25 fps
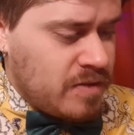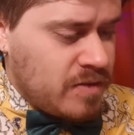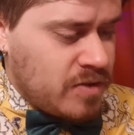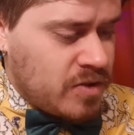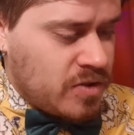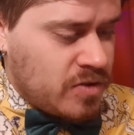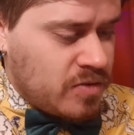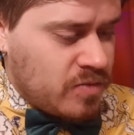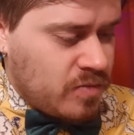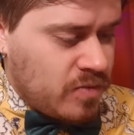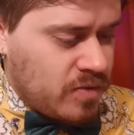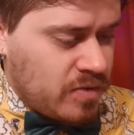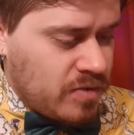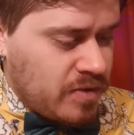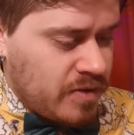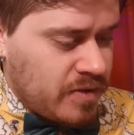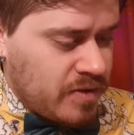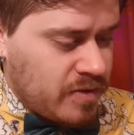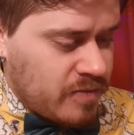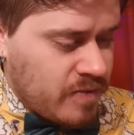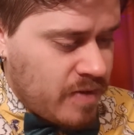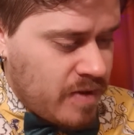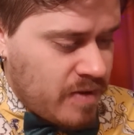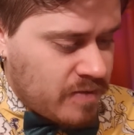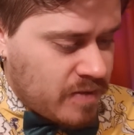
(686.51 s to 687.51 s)
swirl it
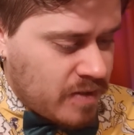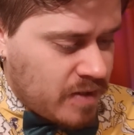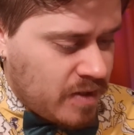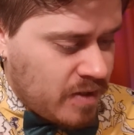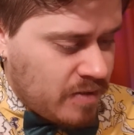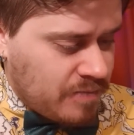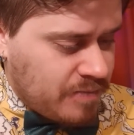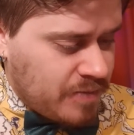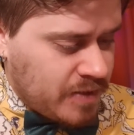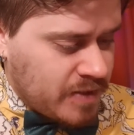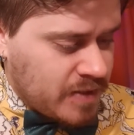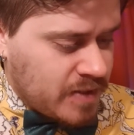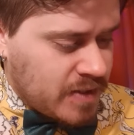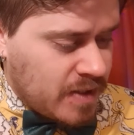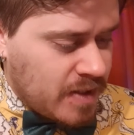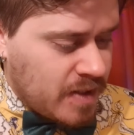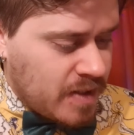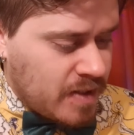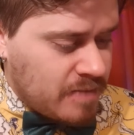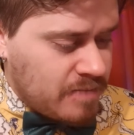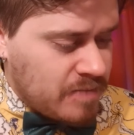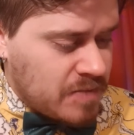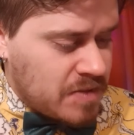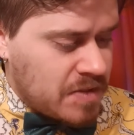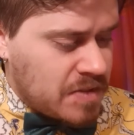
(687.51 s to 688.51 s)
around a couple of
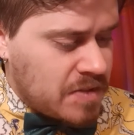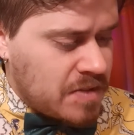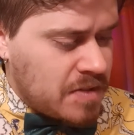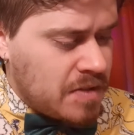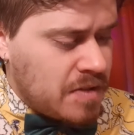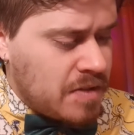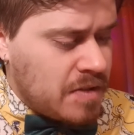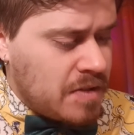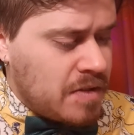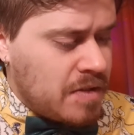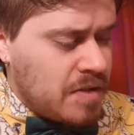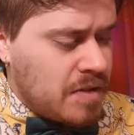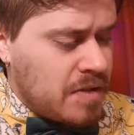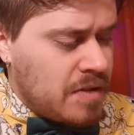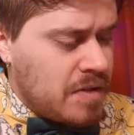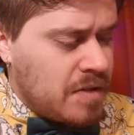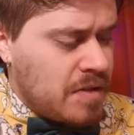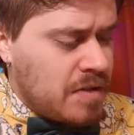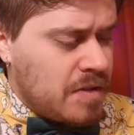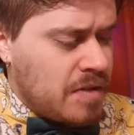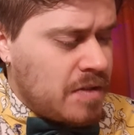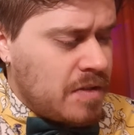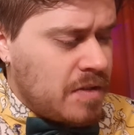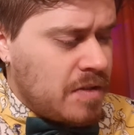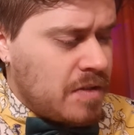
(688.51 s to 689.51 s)
times.
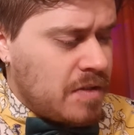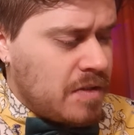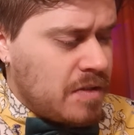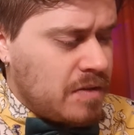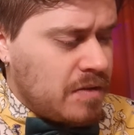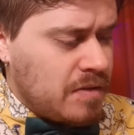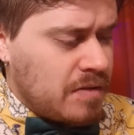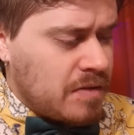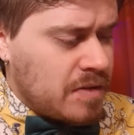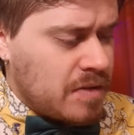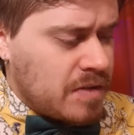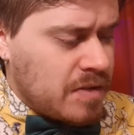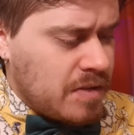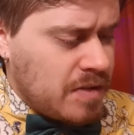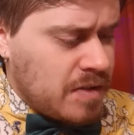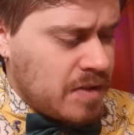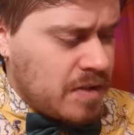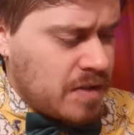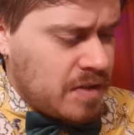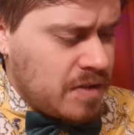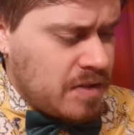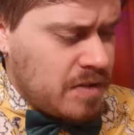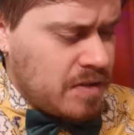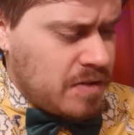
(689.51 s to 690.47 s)
It looks like